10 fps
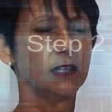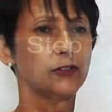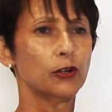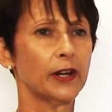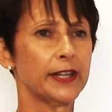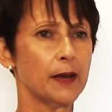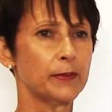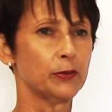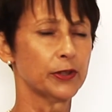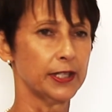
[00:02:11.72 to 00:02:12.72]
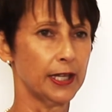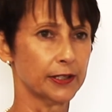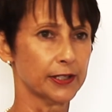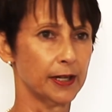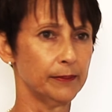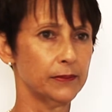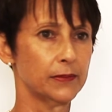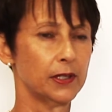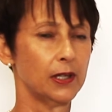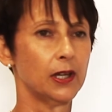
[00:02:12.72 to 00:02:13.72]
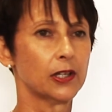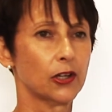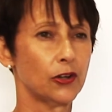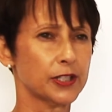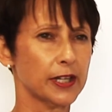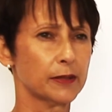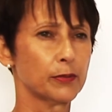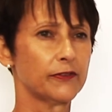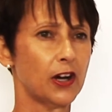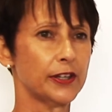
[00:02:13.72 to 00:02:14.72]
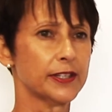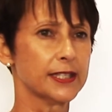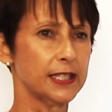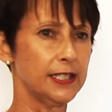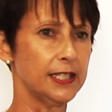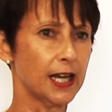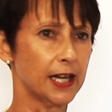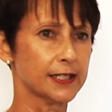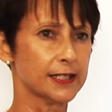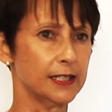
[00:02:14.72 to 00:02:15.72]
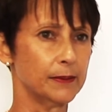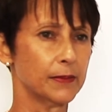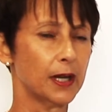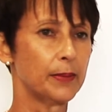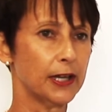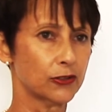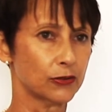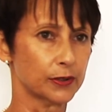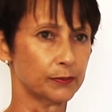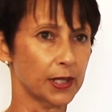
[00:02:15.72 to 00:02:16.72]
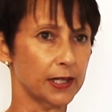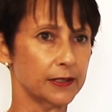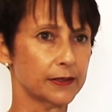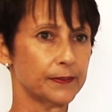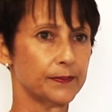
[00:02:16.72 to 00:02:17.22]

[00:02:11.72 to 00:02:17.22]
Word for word: If you're unhappy with the outcome, contact the provider's EDR scheme about your complaint.